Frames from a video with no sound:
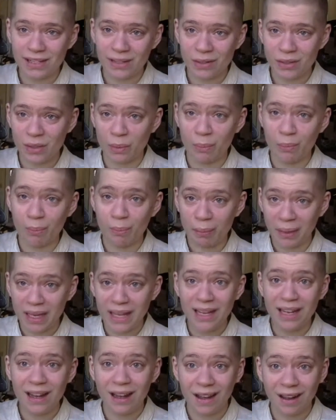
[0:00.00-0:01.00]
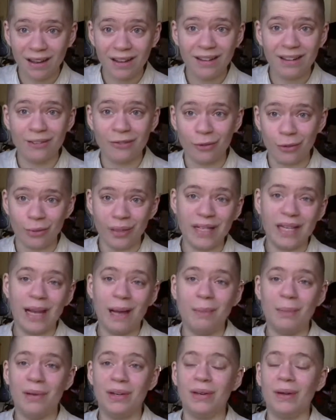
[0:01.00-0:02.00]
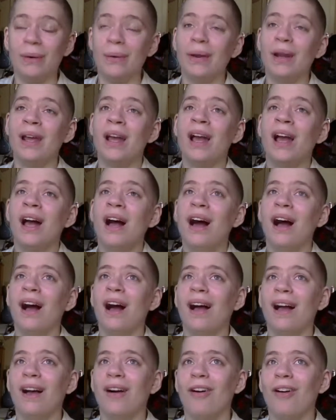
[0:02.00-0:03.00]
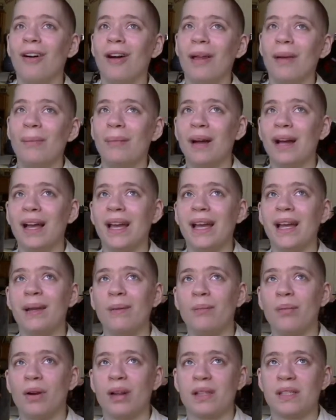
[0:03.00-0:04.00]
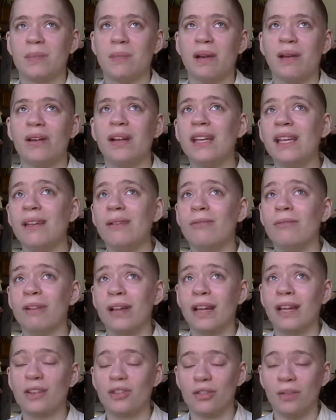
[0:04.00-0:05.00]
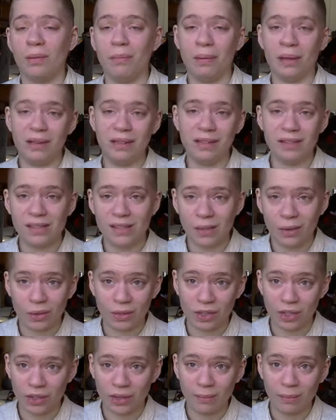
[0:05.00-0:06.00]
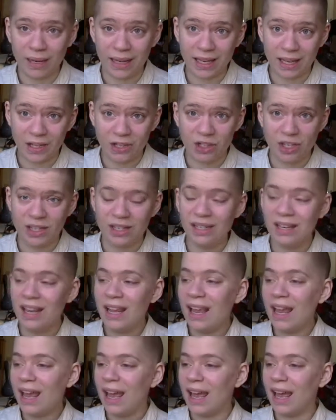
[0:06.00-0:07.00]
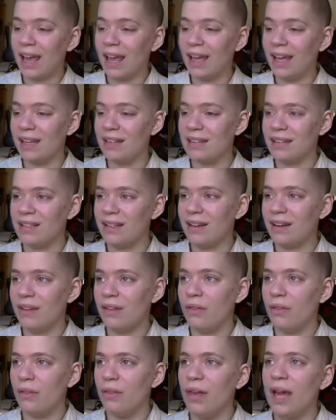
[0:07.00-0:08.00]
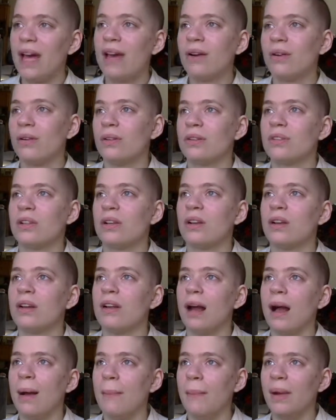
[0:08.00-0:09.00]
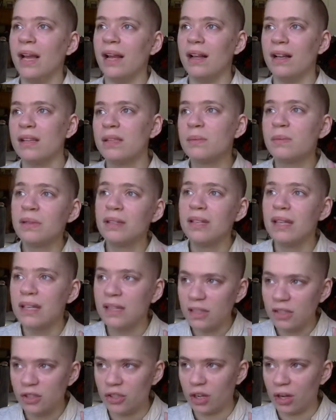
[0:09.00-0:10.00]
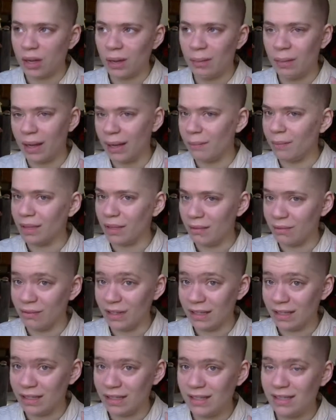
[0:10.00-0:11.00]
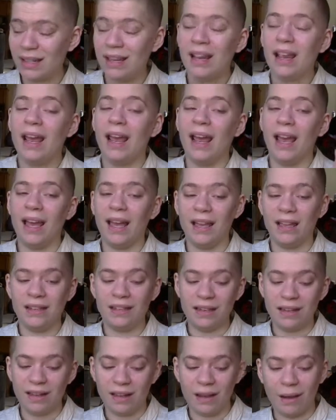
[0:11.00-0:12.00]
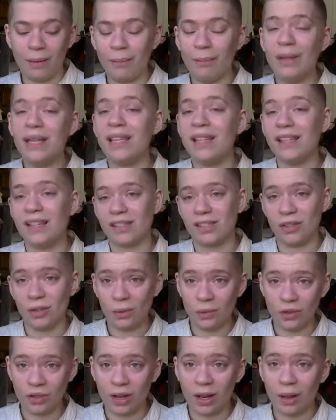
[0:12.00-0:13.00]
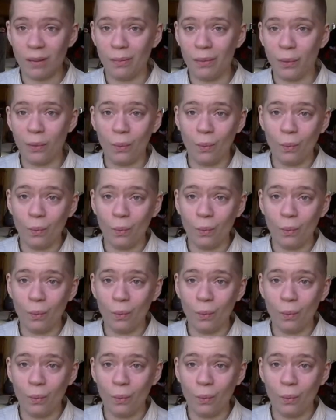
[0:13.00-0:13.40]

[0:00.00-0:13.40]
there's a big hunk of green epidote uh, on my prosperity and financial abundance altar in my kitchen. And that altar got my husband his job, I'm convinced, and it got me this new job